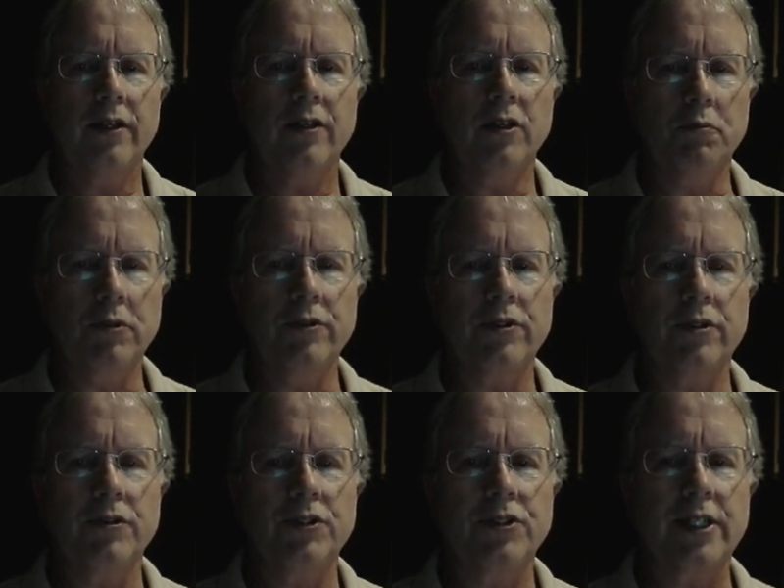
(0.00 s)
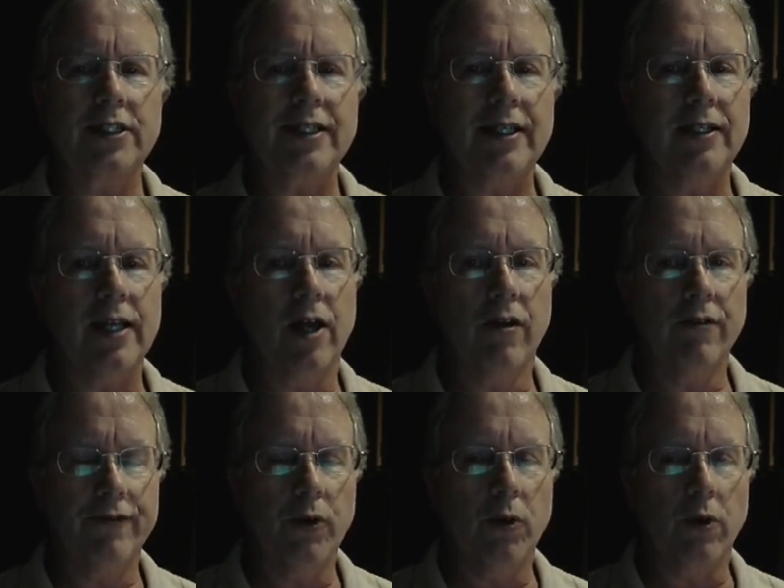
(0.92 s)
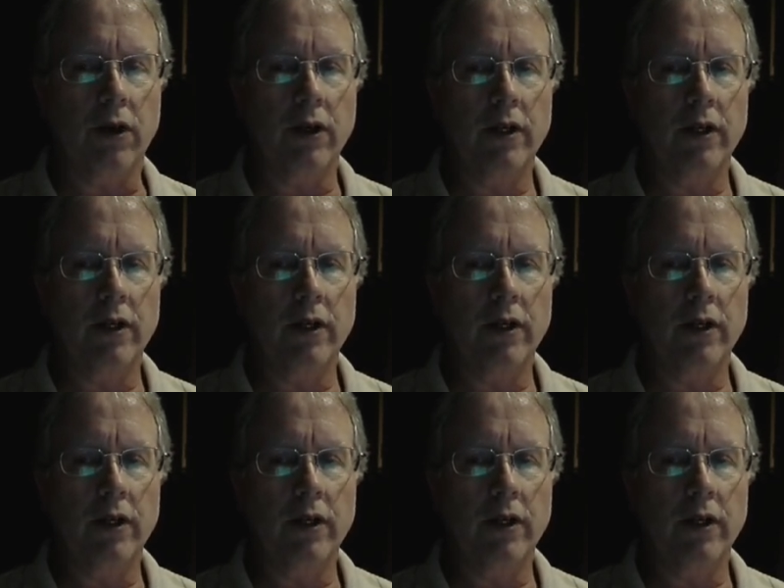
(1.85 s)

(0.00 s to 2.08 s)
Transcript: Ubuntu 16.04.